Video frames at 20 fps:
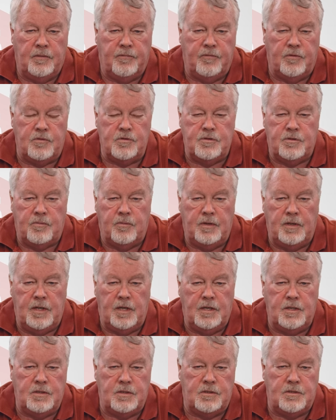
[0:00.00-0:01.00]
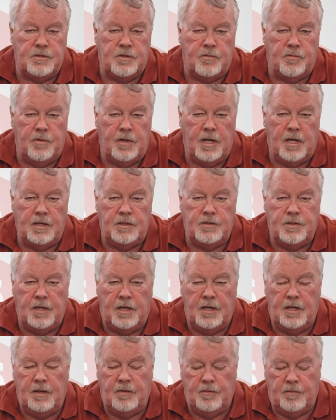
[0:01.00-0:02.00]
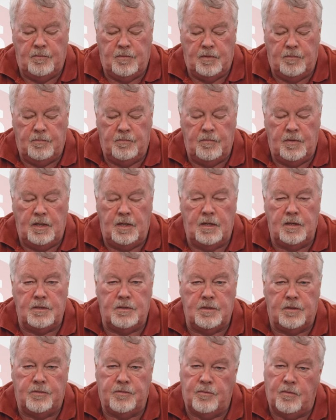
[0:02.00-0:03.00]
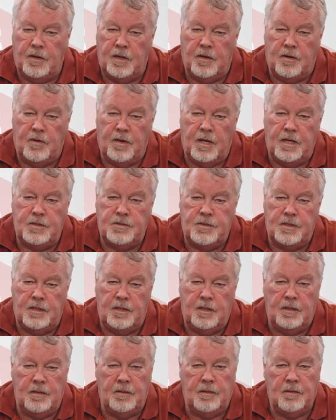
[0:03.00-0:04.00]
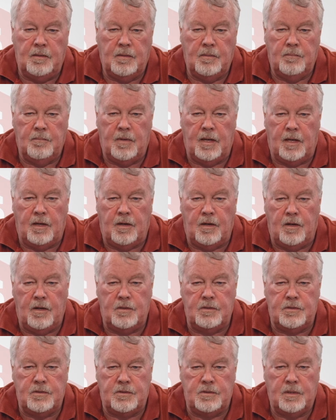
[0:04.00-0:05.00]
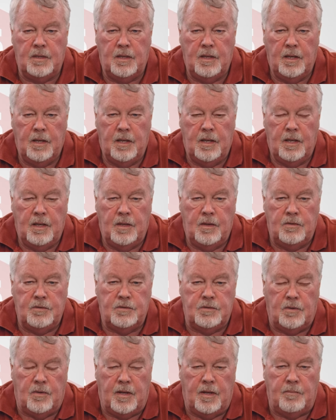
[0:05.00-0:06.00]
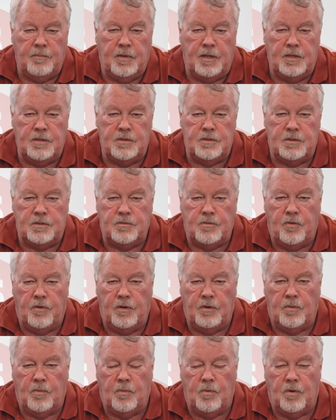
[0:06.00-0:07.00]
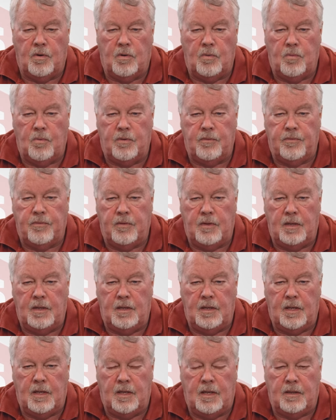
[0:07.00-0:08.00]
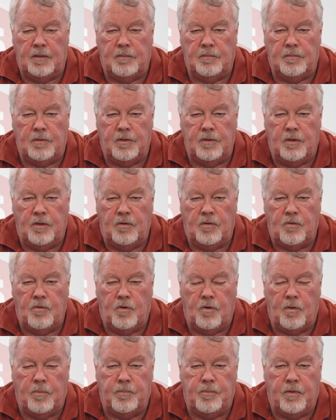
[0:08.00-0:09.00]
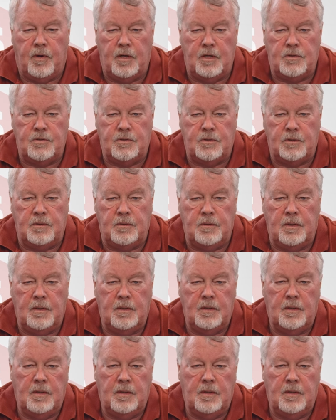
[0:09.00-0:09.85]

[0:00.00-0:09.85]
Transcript: First three digits, 318, mean it's a 318 megahertz. So that means it's going to work with the uh, Linear Corporation,